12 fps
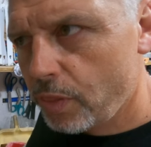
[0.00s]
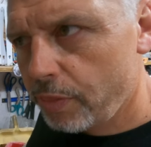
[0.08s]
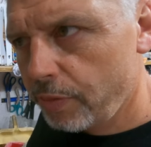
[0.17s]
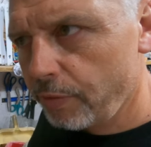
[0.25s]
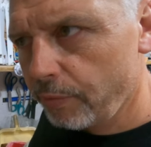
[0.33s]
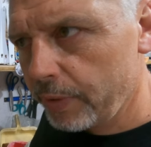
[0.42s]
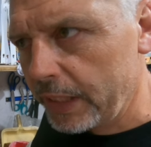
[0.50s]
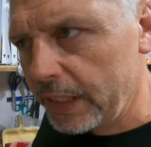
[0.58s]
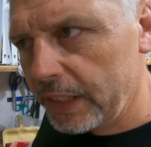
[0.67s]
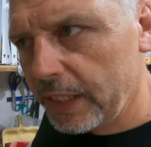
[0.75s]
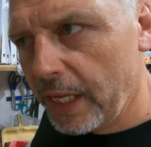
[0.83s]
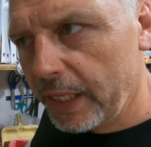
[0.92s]

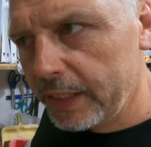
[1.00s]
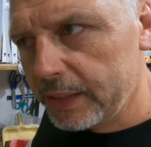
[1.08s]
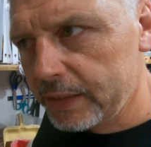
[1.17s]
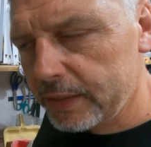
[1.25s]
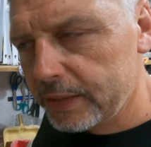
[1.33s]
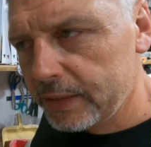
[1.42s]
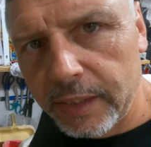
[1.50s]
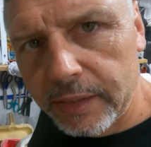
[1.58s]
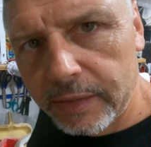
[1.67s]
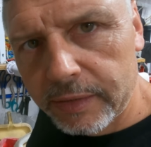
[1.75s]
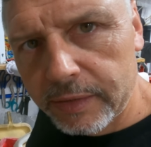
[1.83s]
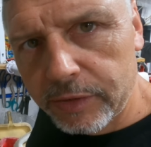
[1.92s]
three nights
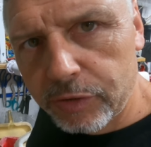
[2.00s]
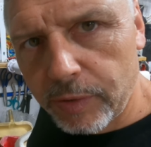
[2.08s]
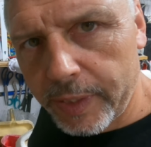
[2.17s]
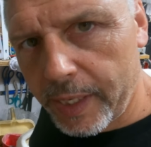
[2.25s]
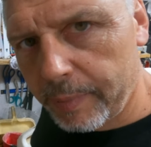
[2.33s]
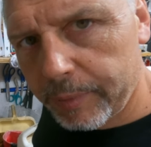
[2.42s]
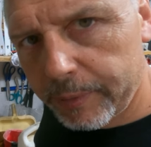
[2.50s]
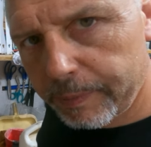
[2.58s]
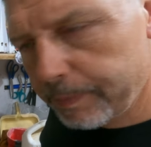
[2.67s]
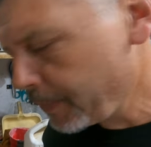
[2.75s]
in the truck camper,